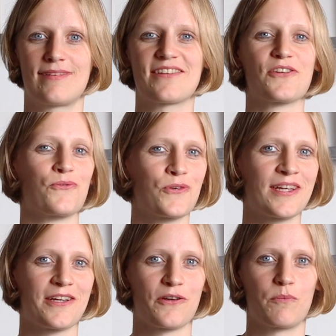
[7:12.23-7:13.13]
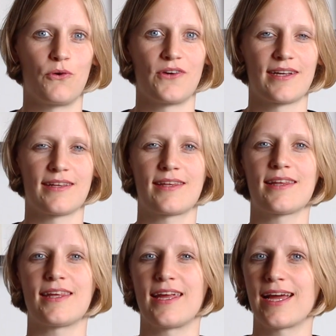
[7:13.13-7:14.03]
That's a really good point. I
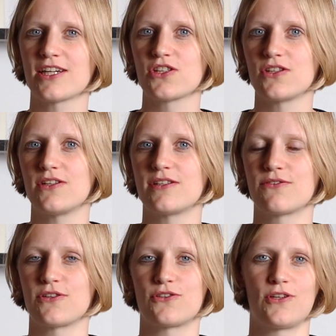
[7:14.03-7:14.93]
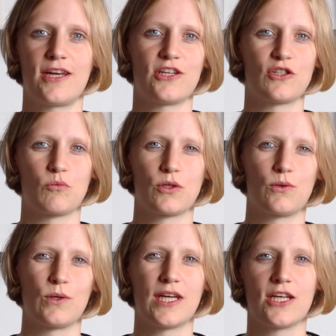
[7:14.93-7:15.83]
think the actual differentiation
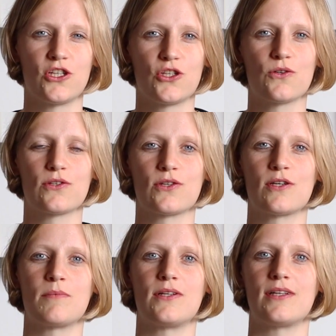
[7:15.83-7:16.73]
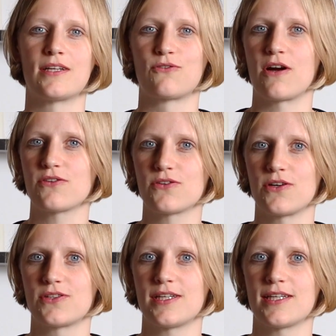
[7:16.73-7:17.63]
between geothermal and ground
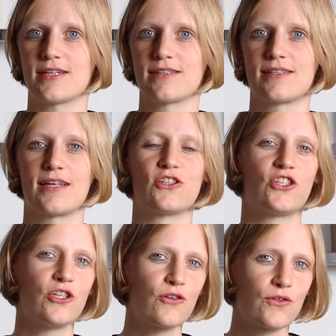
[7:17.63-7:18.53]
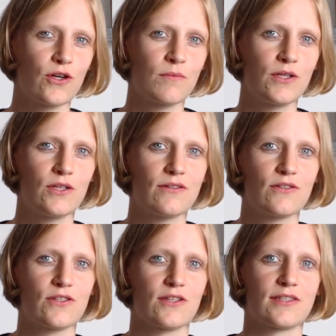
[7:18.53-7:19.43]
source heating is that geothermal
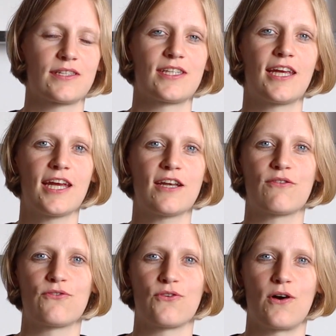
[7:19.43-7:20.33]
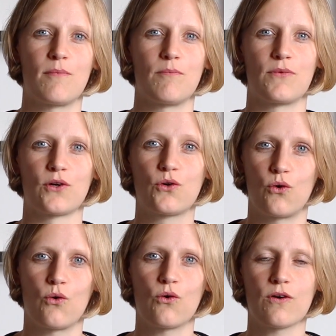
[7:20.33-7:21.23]
uses heat from the
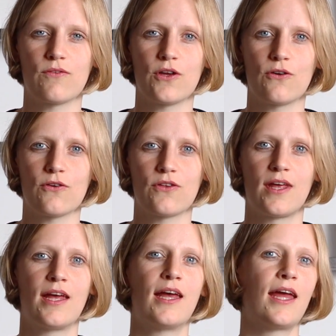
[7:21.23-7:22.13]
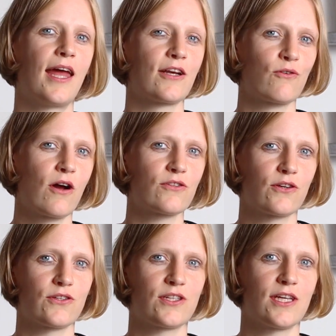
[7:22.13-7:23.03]
core of the earth and ground
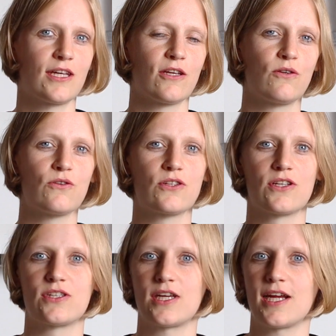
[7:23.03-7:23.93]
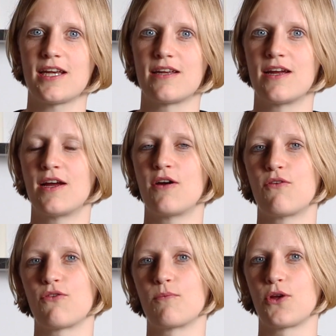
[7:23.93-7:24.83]
source heating uses heat
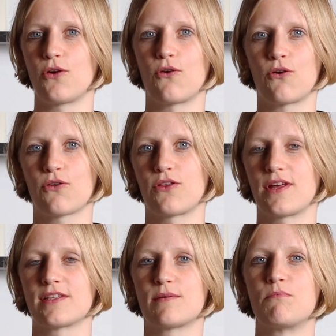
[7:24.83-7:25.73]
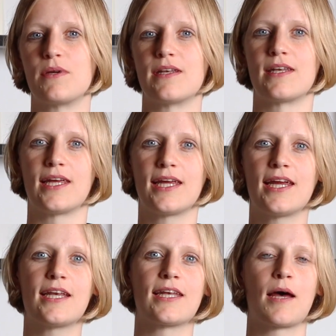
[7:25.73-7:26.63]
from the earth that's been
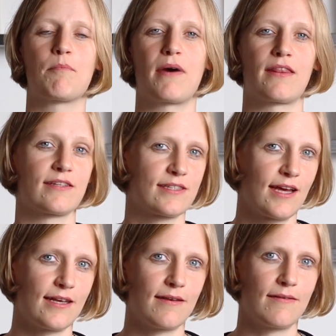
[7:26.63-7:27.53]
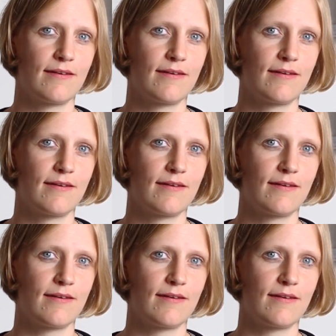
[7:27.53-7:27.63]
heated up by the sun.